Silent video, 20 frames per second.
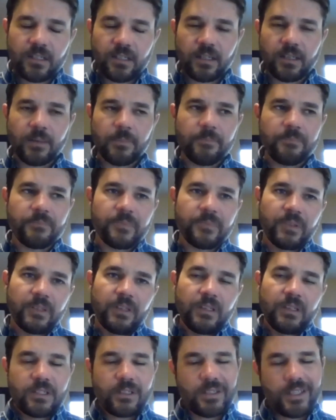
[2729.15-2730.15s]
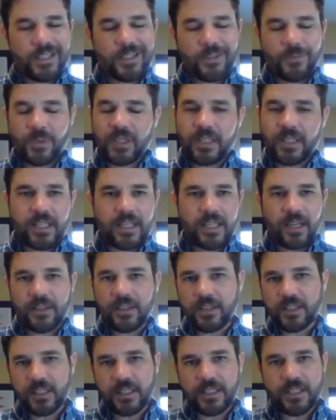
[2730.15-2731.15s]
Um, so that's one of the
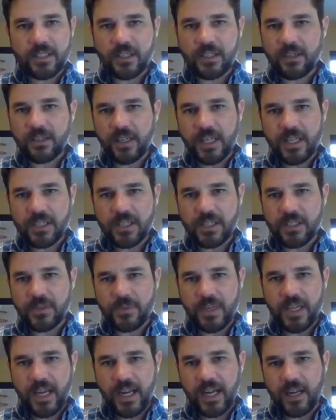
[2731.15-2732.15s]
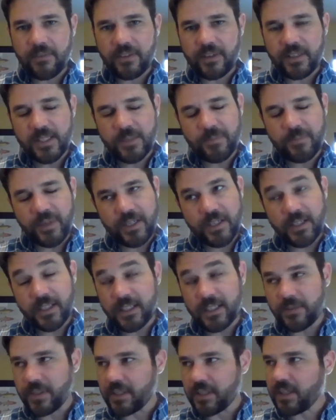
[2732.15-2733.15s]
other considerations we have, and
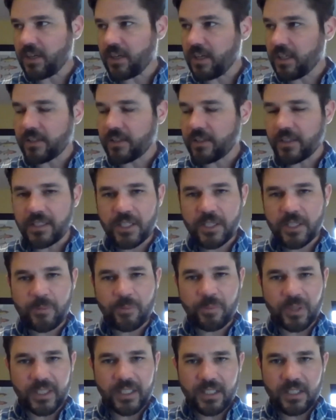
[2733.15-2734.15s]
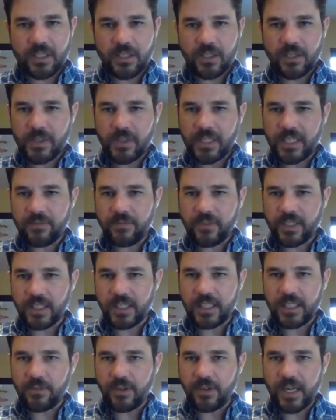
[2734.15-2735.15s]
especially with Congress split so
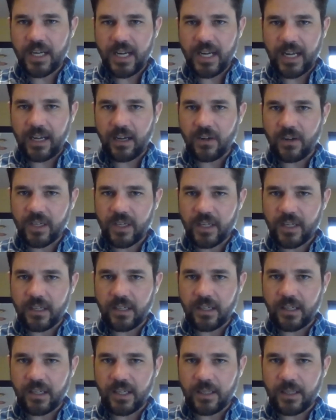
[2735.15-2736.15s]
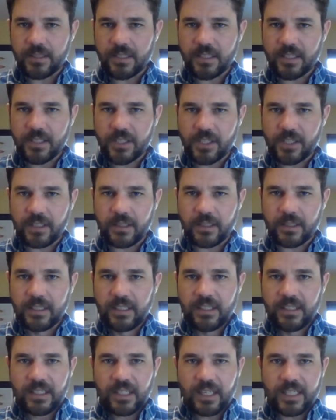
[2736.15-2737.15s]
evenly right now and uh, such a,
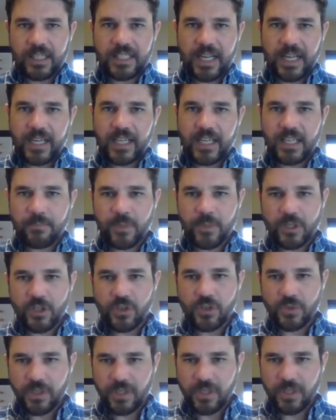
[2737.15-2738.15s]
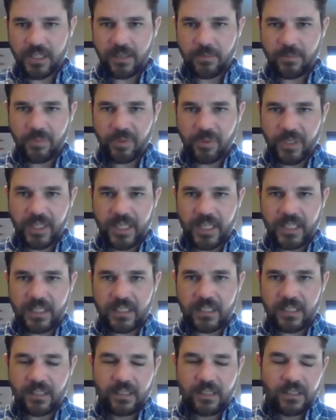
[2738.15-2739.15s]
a tiny majority in
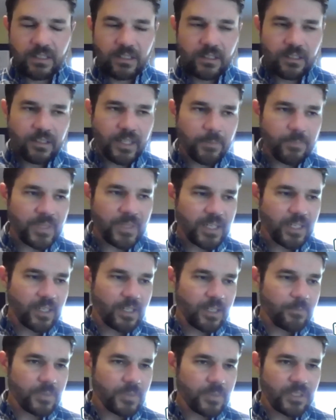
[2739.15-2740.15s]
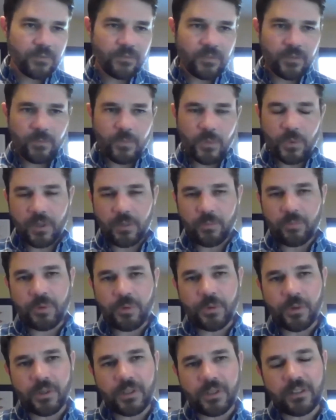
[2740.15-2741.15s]
place, that becomes even more
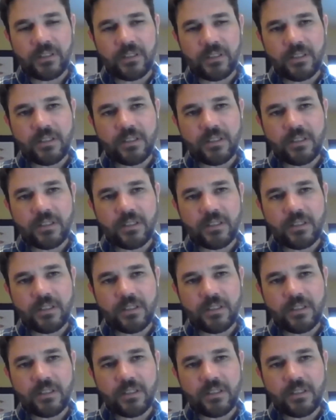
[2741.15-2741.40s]
important.